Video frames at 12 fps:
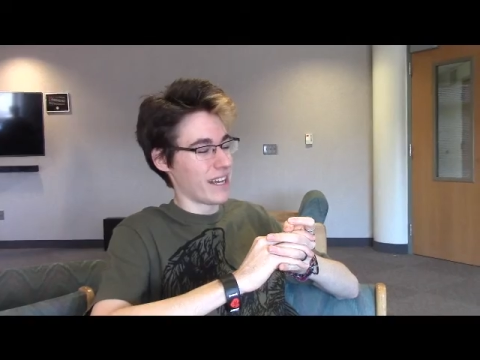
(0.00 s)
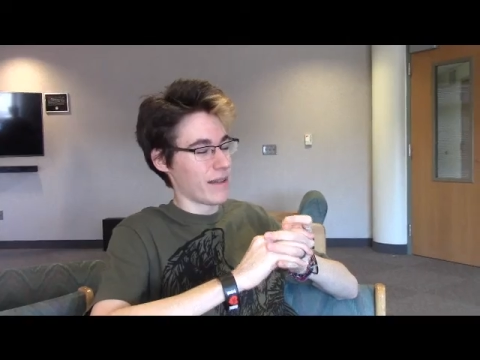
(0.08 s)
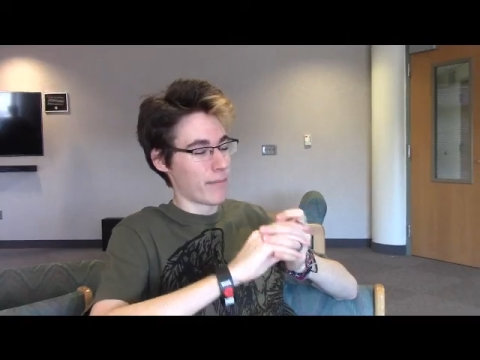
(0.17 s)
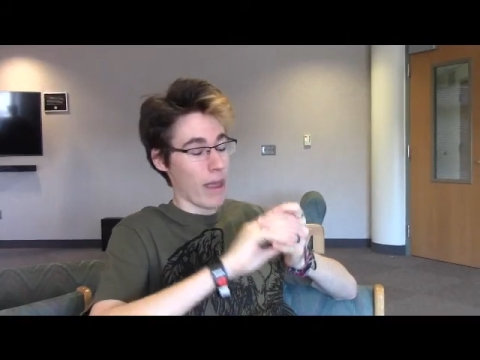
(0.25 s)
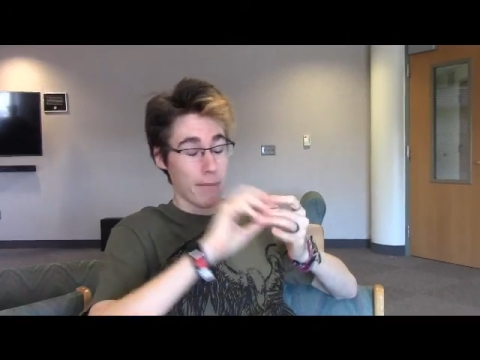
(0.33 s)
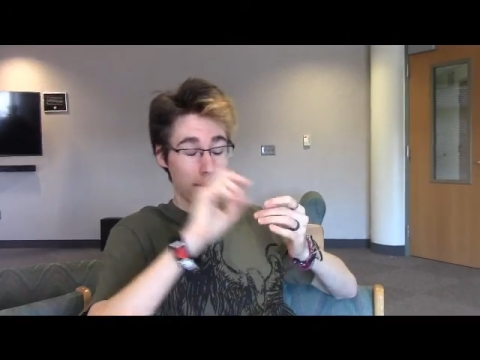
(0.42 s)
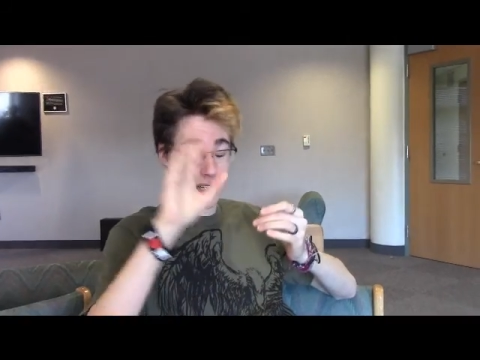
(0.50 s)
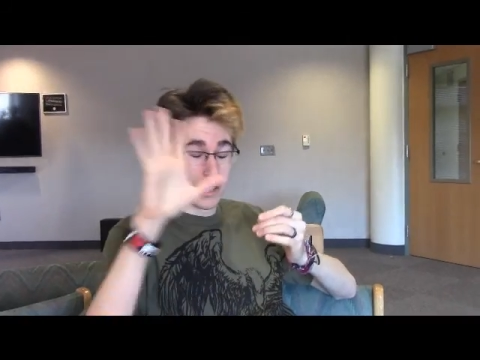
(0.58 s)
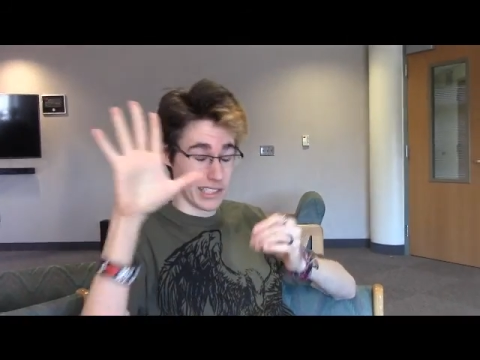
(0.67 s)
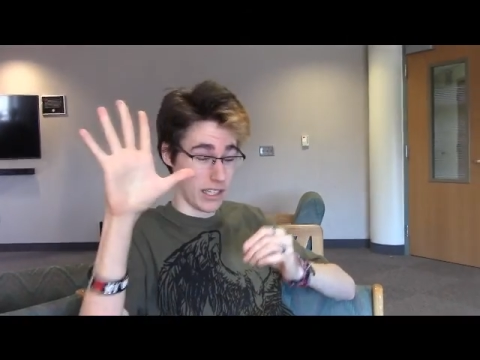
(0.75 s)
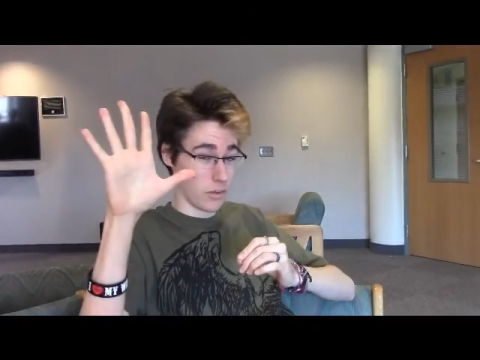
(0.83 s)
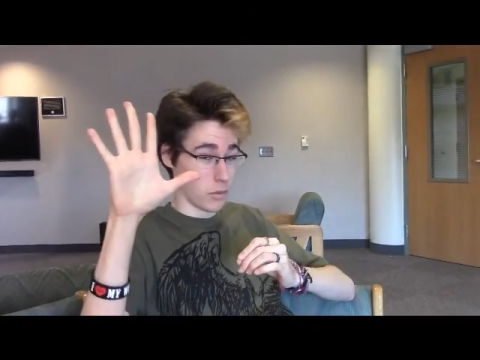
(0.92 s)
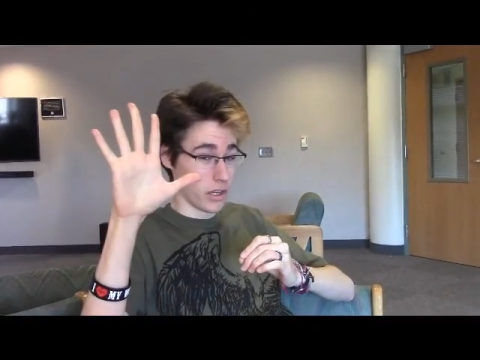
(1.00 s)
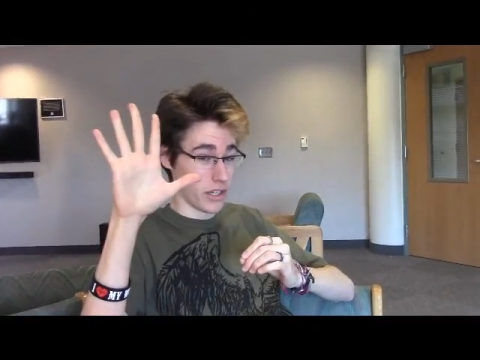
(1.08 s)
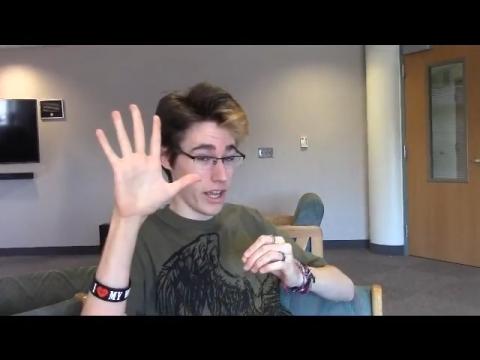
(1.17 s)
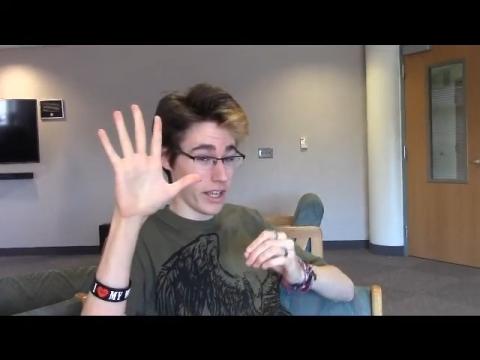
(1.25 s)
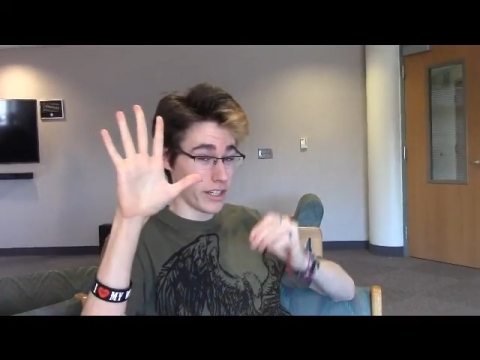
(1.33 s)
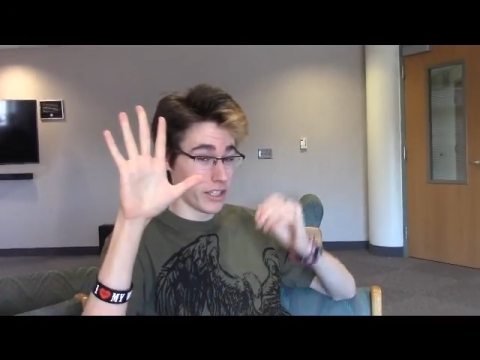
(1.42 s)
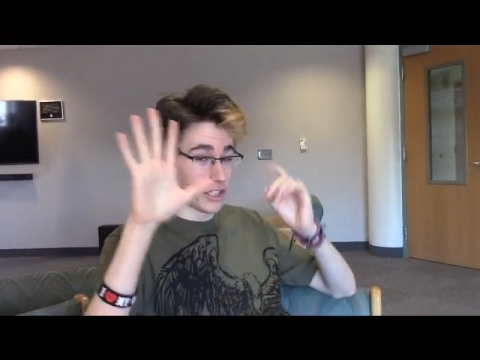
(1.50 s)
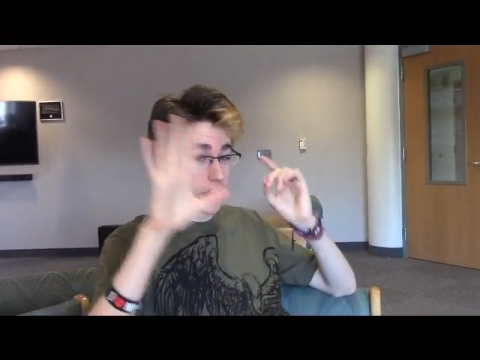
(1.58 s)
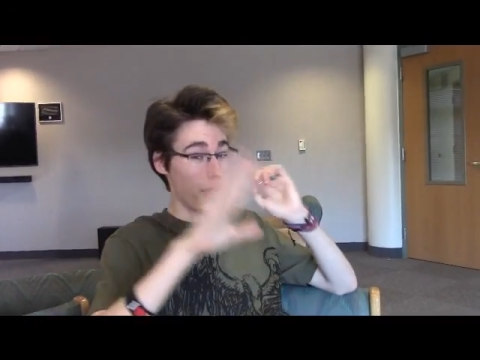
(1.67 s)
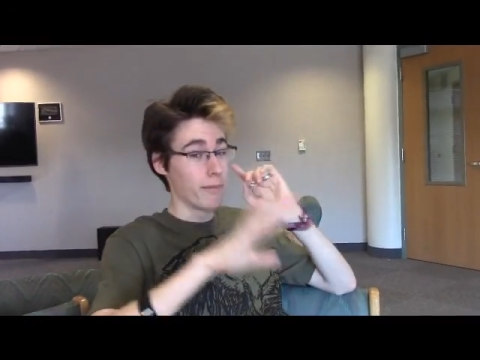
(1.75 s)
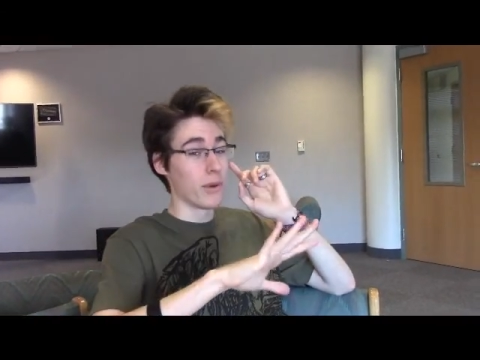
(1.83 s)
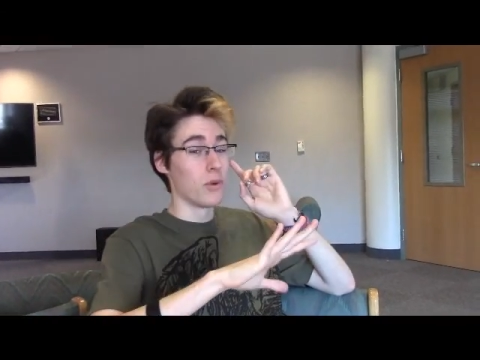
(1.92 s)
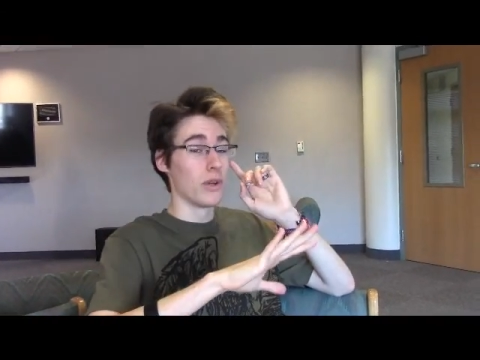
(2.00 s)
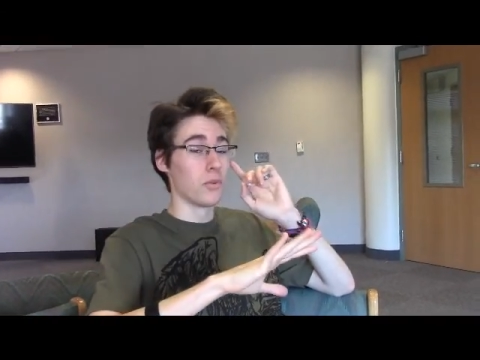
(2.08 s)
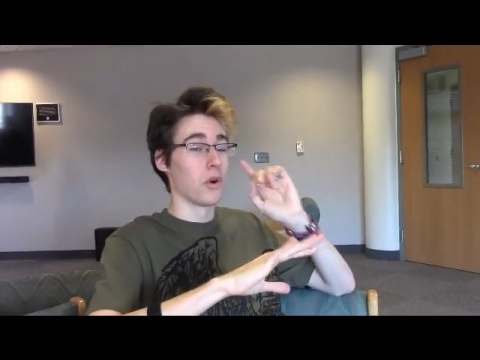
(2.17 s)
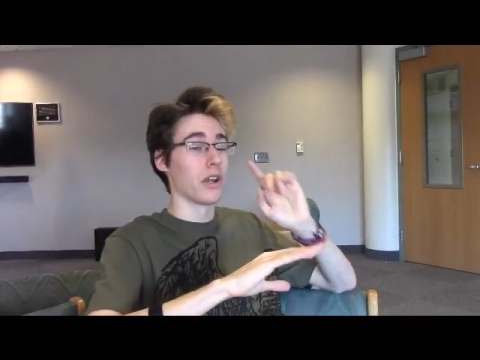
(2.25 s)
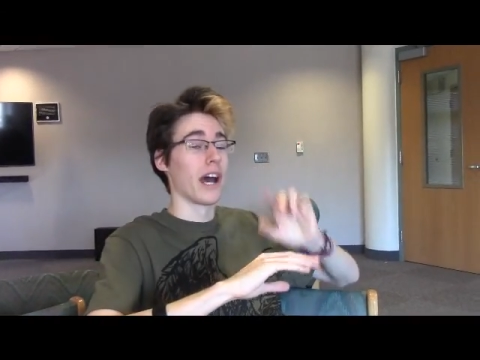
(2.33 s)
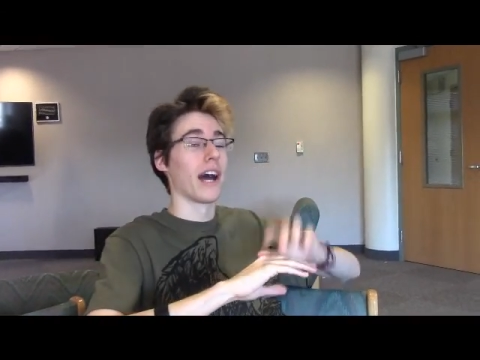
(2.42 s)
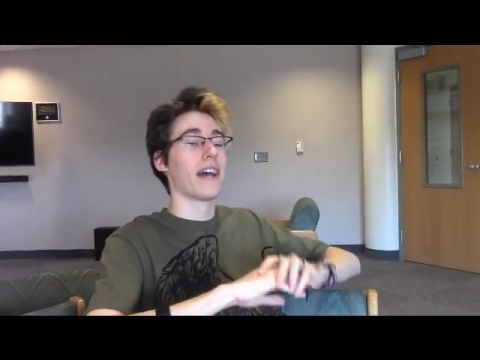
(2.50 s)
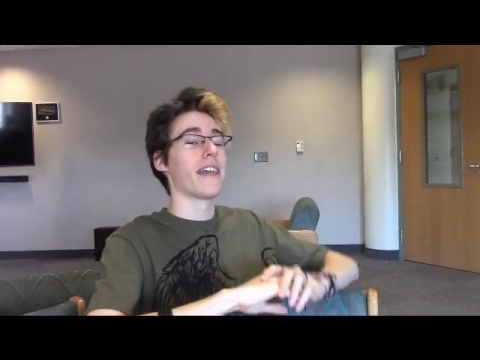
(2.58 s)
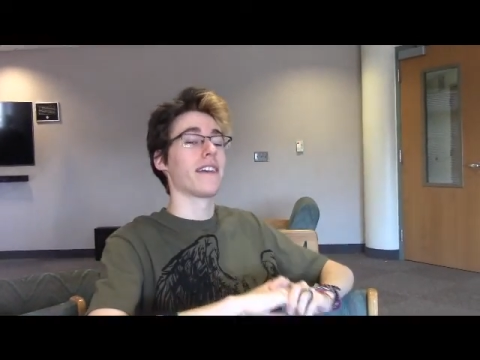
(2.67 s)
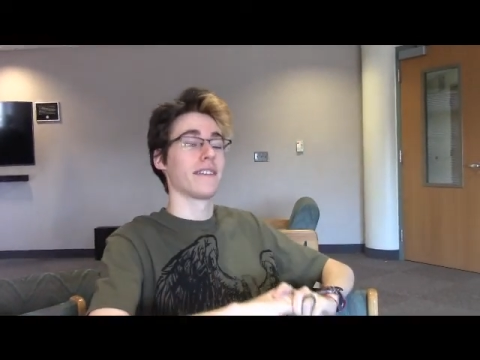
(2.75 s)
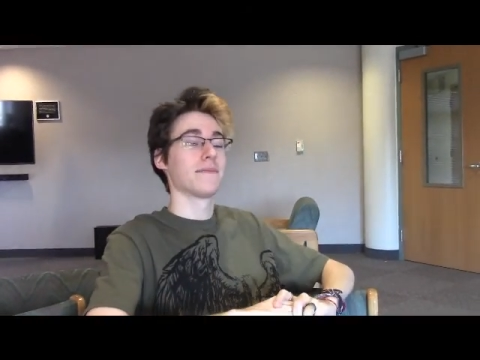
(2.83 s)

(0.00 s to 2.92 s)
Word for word: say paper cuts on one hand and shampoo in one eye.